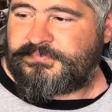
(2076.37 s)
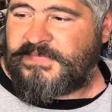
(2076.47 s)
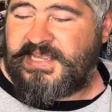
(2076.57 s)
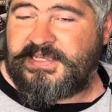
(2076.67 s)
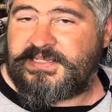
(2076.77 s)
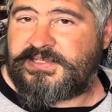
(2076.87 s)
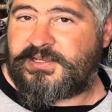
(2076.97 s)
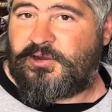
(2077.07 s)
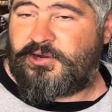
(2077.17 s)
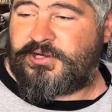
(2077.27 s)
He is a
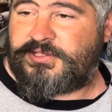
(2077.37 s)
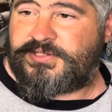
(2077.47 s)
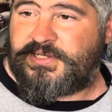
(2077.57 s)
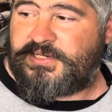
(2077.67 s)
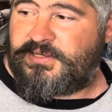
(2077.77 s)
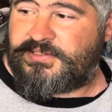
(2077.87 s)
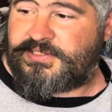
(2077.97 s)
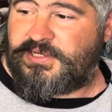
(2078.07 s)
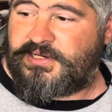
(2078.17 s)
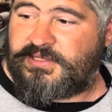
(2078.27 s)
guard, so he
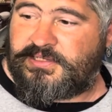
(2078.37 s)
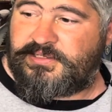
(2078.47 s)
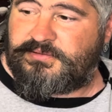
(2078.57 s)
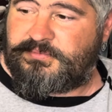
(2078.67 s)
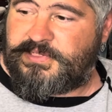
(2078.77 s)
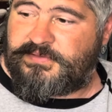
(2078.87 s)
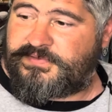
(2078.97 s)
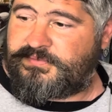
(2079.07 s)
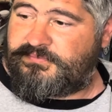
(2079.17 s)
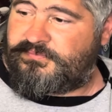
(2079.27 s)
does got a little bit
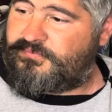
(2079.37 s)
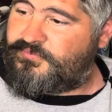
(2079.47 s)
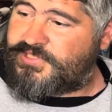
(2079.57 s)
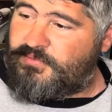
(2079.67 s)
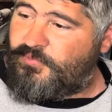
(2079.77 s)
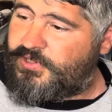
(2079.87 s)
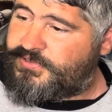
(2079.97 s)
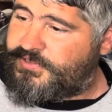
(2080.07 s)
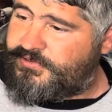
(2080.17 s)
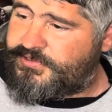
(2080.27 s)
of somewhat
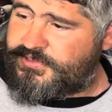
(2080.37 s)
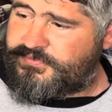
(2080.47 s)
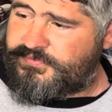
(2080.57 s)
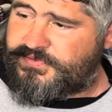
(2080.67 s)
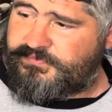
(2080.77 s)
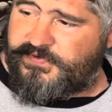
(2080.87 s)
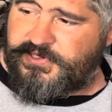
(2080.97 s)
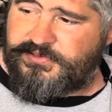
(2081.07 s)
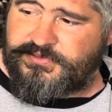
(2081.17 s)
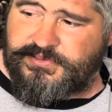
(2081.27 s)
synergies with some
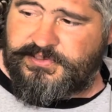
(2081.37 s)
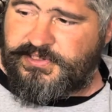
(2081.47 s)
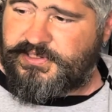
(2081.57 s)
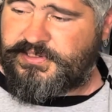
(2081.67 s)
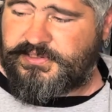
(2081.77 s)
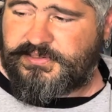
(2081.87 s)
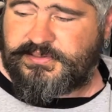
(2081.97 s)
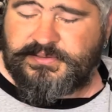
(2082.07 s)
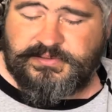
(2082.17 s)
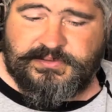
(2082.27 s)
figures on. He's got
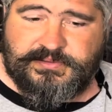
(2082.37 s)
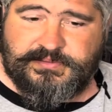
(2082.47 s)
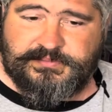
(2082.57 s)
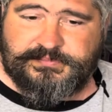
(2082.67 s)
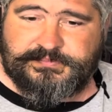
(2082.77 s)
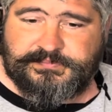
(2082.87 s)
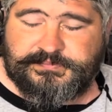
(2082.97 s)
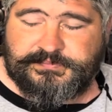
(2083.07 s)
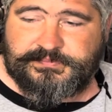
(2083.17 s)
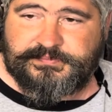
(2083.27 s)
Orbital Deployment
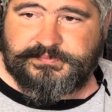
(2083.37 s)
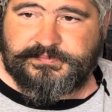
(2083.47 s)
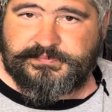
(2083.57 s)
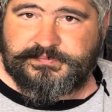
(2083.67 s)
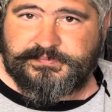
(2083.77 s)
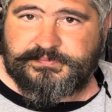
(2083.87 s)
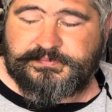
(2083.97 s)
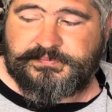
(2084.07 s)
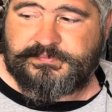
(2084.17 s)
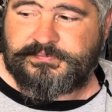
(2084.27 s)
3. Figures
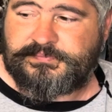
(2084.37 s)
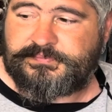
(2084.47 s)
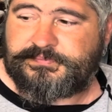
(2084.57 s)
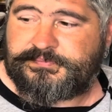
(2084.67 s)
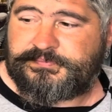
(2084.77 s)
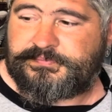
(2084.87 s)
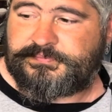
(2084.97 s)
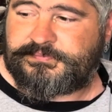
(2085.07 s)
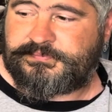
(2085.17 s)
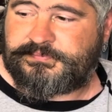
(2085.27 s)
with the Orbital
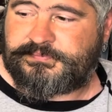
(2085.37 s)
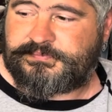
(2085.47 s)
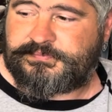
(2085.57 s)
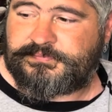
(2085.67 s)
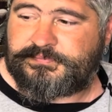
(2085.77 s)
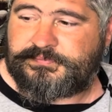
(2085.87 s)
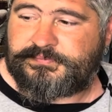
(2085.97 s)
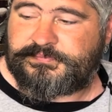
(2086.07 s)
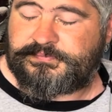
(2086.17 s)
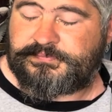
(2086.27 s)
Deployment special
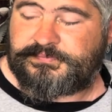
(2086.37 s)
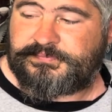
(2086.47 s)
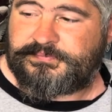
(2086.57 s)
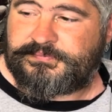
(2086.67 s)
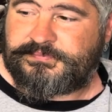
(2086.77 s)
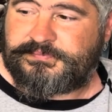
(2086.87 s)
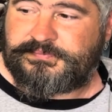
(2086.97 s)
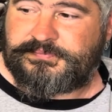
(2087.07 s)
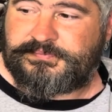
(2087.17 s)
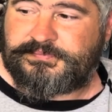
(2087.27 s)
power do not start the game
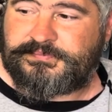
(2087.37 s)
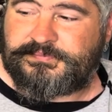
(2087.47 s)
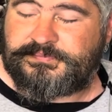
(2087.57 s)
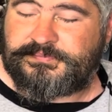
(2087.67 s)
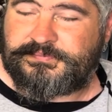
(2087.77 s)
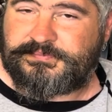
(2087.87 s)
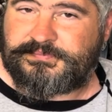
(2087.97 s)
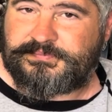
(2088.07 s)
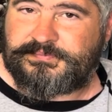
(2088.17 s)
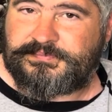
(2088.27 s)
on the battlefield.
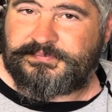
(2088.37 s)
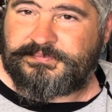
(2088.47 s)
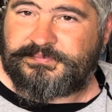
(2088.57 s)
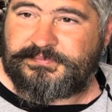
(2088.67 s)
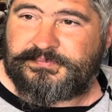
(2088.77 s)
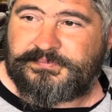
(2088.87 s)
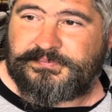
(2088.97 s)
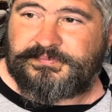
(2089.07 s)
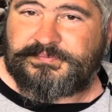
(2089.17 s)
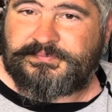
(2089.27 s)
At the start of a
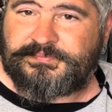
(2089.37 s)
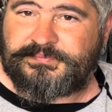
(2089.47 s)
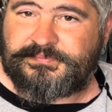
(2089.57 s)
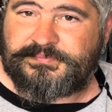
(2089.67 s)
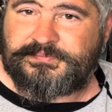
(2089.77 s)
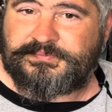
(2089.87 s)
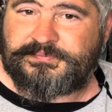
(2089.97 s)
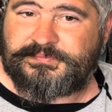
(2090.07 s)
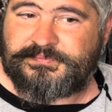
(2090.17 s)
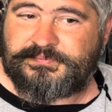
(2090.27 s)
round, before
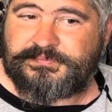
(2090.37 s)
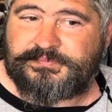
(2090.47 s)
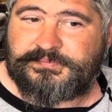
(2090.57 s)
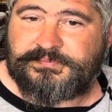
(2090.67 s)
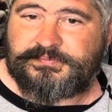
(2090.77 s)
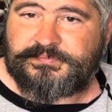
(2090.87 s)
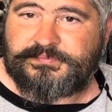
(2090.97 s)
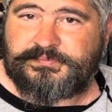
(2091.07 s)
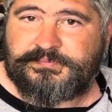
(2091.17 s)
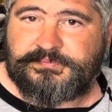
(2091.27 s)
placing order markers,
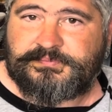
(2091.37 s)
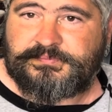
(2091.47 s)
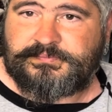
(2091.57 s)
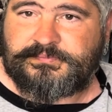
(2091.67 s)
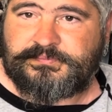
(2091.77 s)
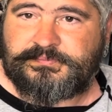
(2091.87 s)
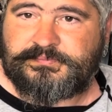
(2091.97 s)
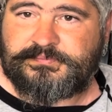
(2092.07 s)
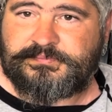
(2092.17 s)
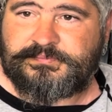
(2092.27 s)
you may place one
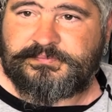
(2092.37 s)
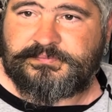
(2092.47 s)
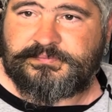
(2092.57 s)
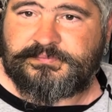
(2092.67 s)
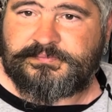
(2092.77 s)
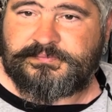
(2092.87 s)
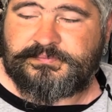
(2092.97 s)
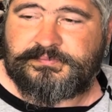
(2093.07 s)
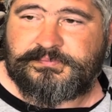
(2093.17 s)
Deflecticon